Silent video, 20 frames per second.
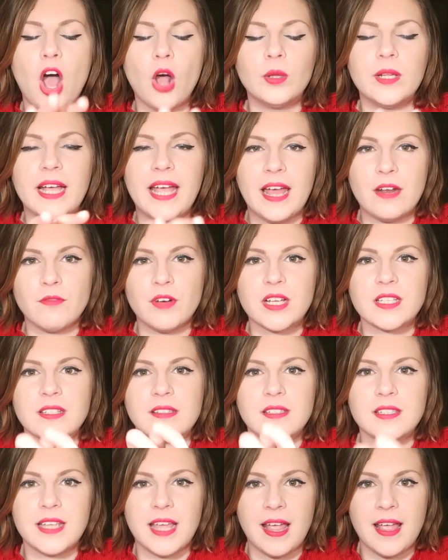Ole
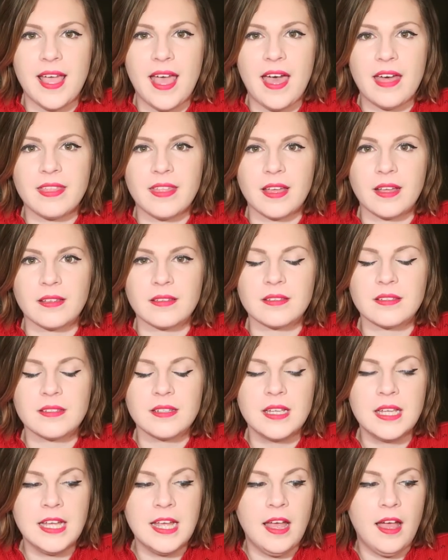Henriksen skincare
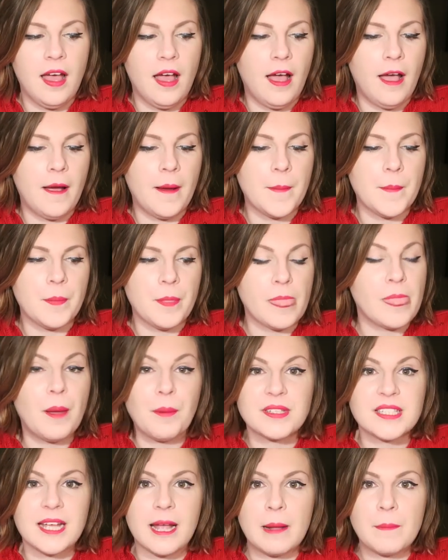things. And
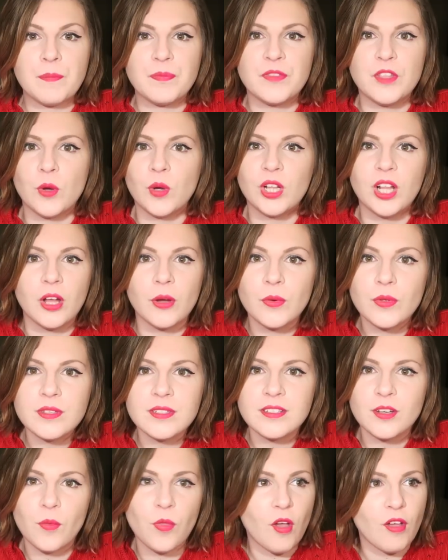that was it. No
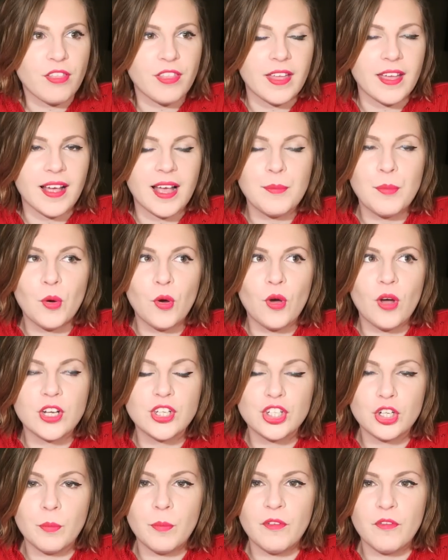clothes, no nothing. I bought
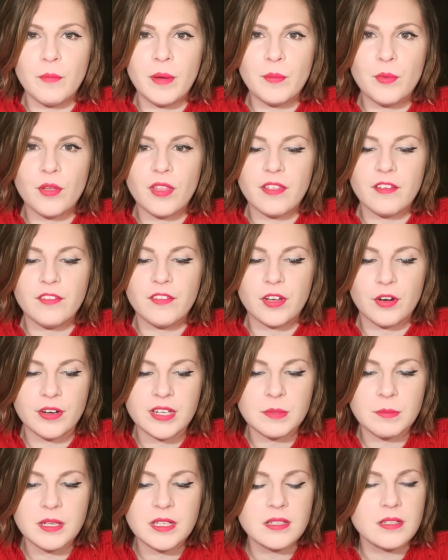a jumper for my brother for
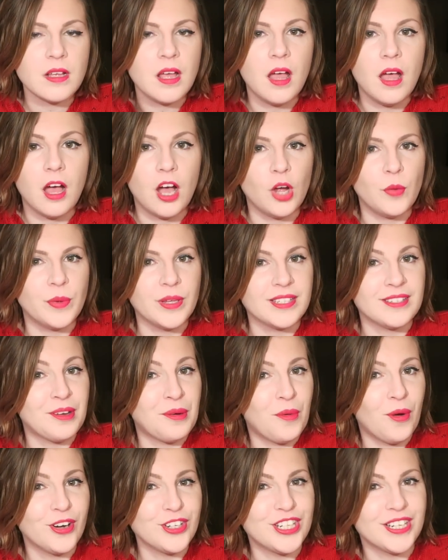Christmas. Hope he's
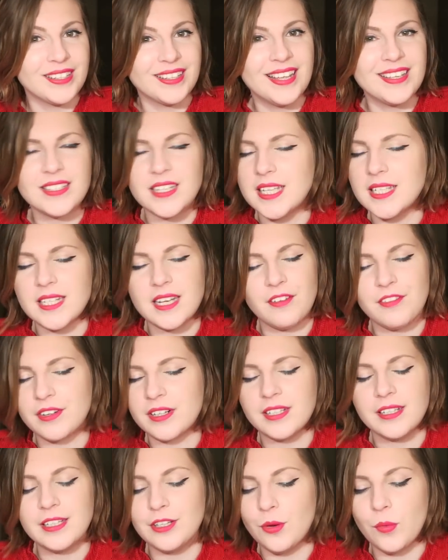not watching this. He's
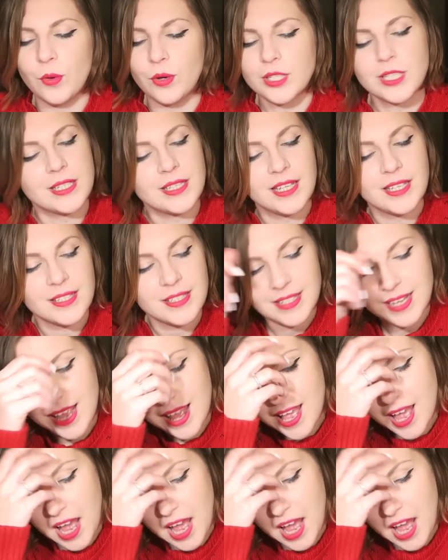definitely not watching this.